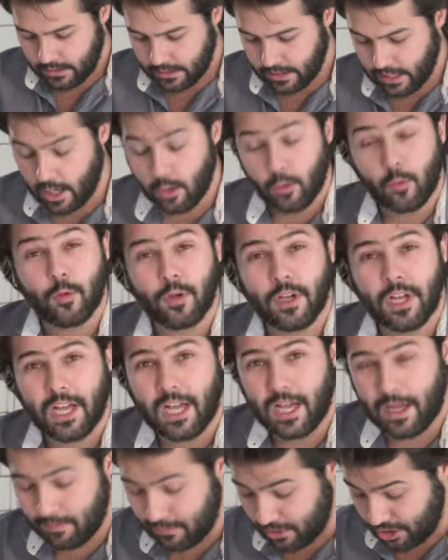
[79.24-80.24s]
Now,
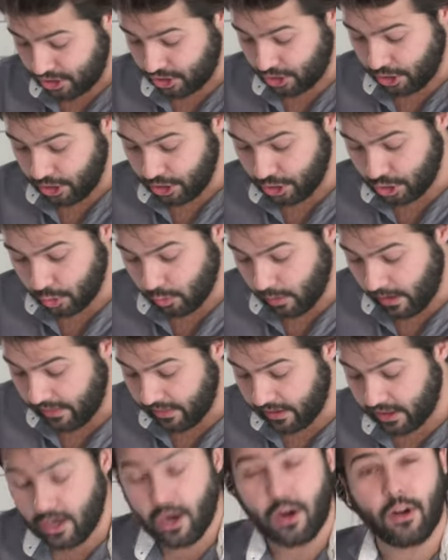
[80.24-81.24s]
I'm just going to add
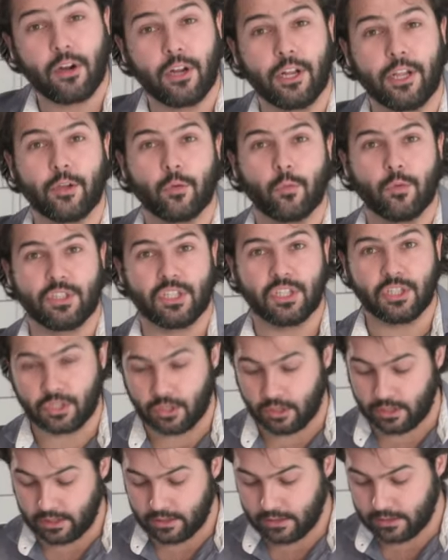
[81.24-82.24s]
the garlic, which is
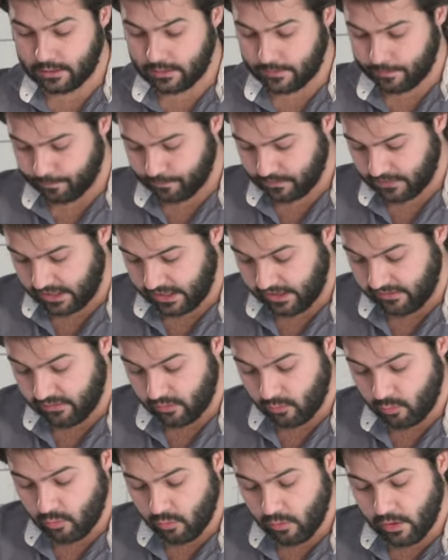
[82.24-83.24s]
gonna give
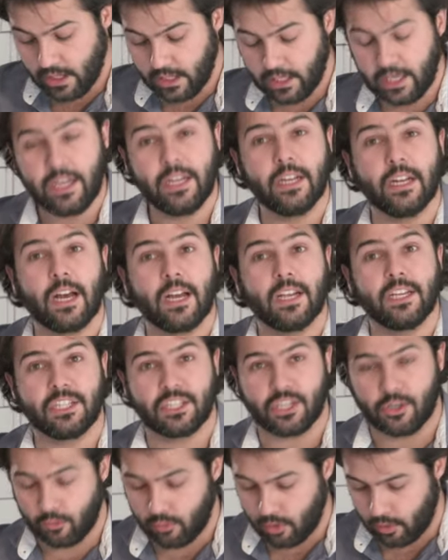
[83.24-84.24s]
a really
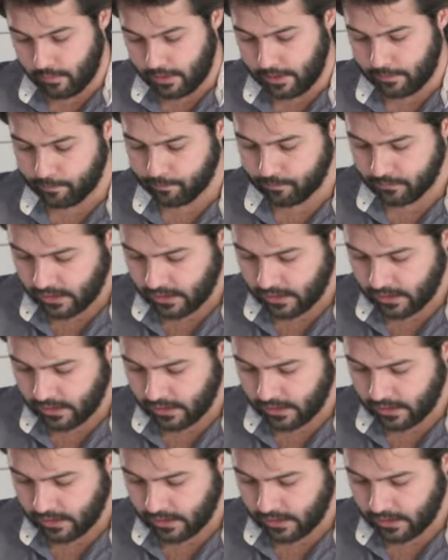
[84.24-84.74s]
nice aroma.